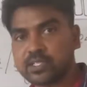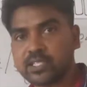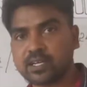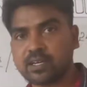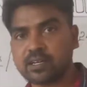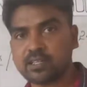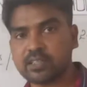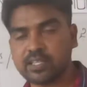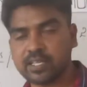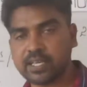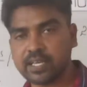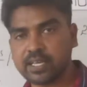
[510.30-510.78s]

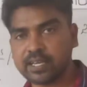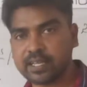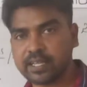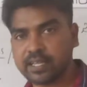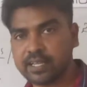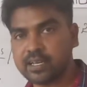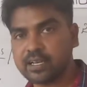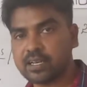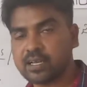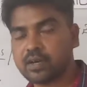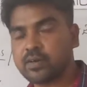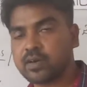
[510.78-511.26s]
are there
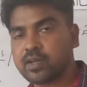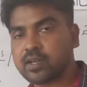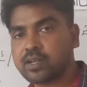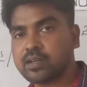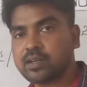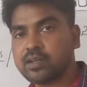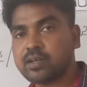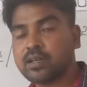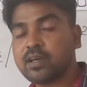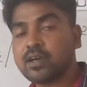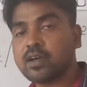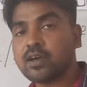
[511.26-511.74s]
in our
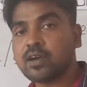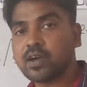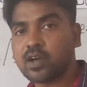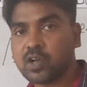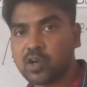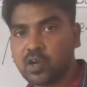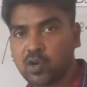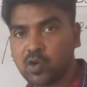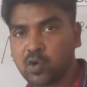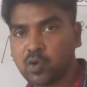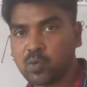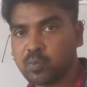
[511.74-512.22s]

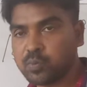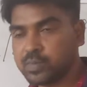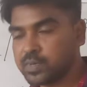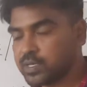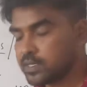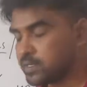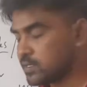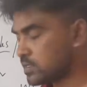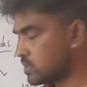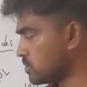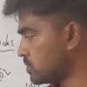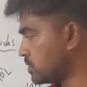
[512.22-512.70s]

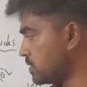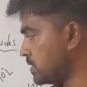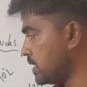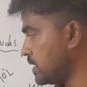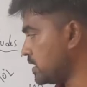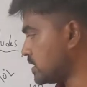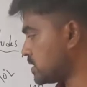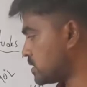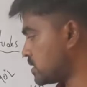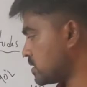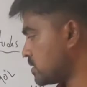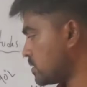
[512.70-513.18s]
globe. So
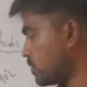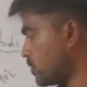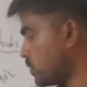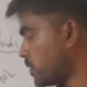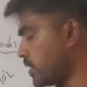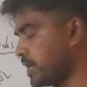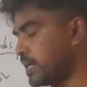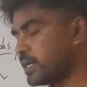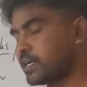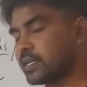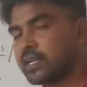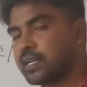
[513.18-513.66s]
these
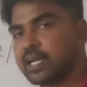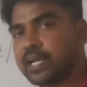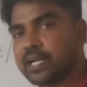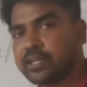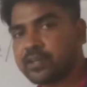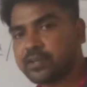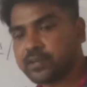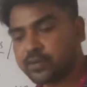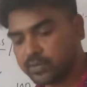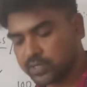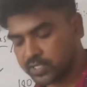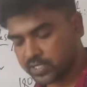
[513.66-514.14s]
180
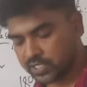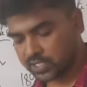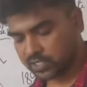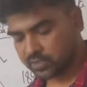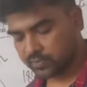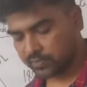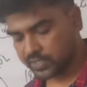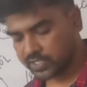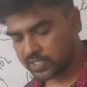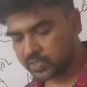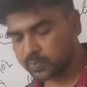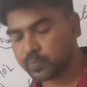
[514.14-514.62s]
latitudes
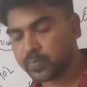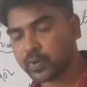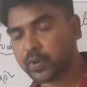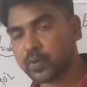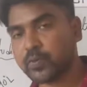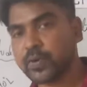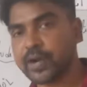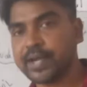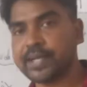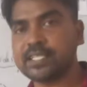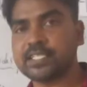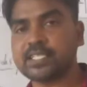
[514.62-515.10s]
which
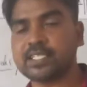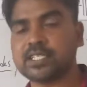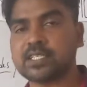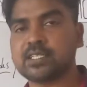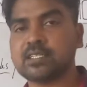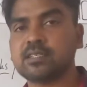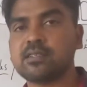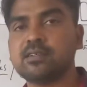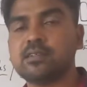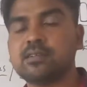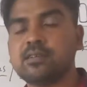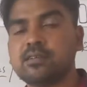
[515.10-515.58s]

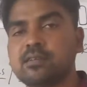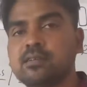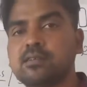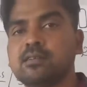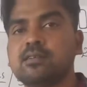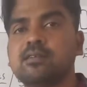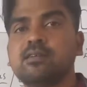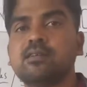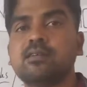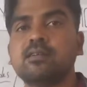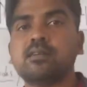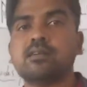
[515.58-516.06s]
provides
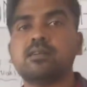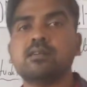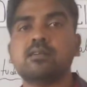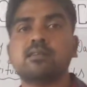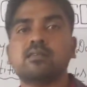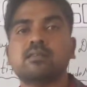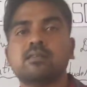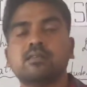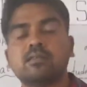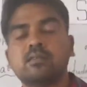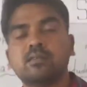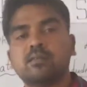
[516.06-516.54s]

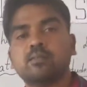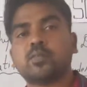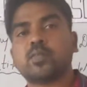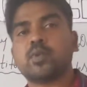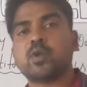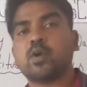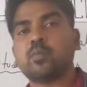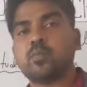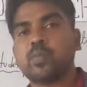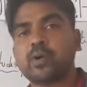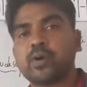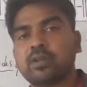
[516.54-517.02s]

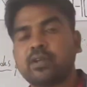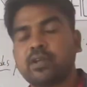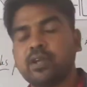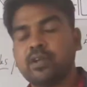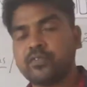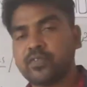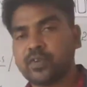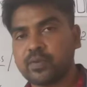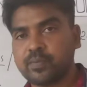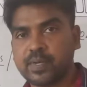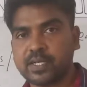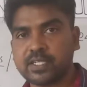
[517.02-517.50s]
proper
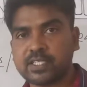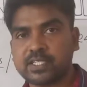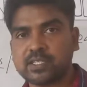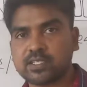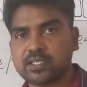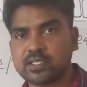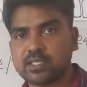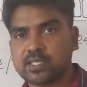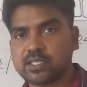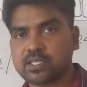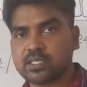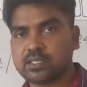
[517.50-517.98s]

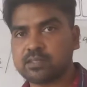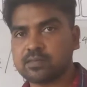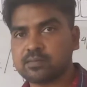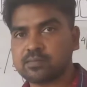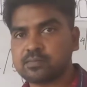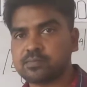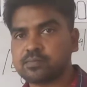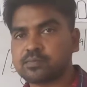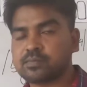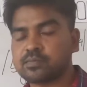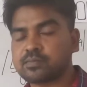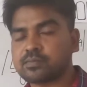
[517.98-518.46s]
informations.
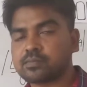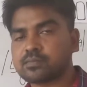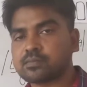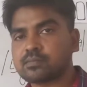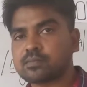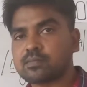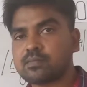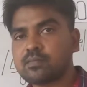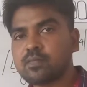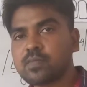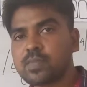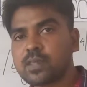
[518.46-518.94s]

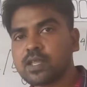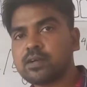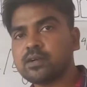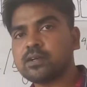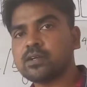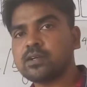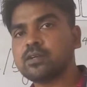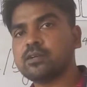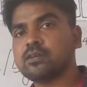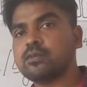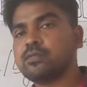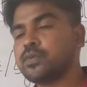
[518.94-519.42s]

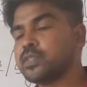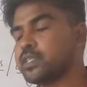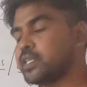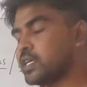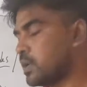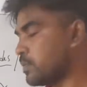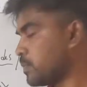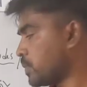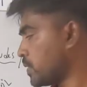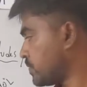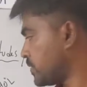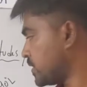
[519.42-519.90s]
With the
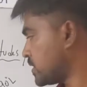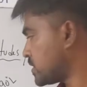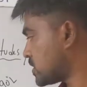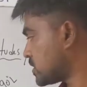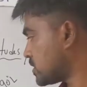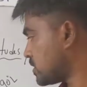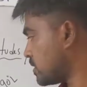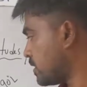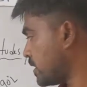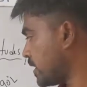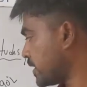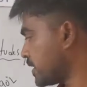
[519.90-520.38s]
help of
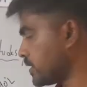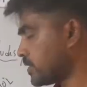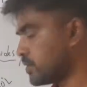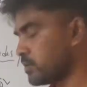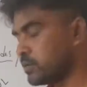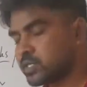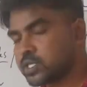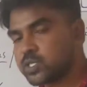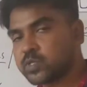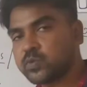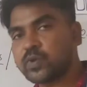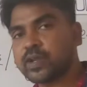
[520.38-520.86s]
these
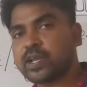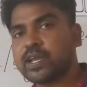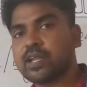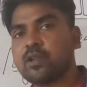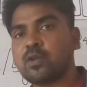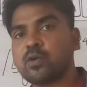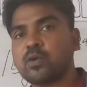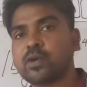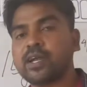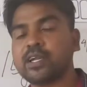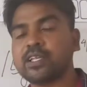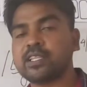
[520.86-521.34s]
latitudes we can
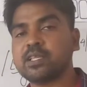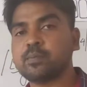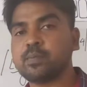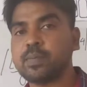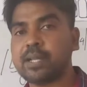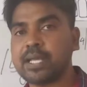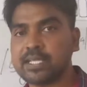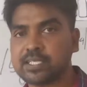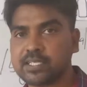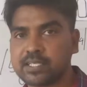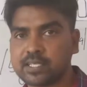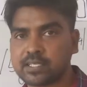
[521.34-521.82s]
locate the
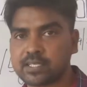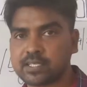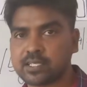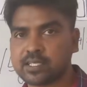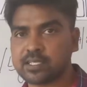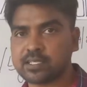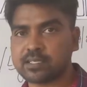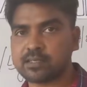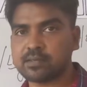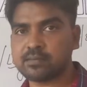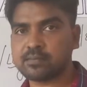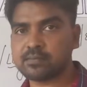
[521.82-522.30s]
places.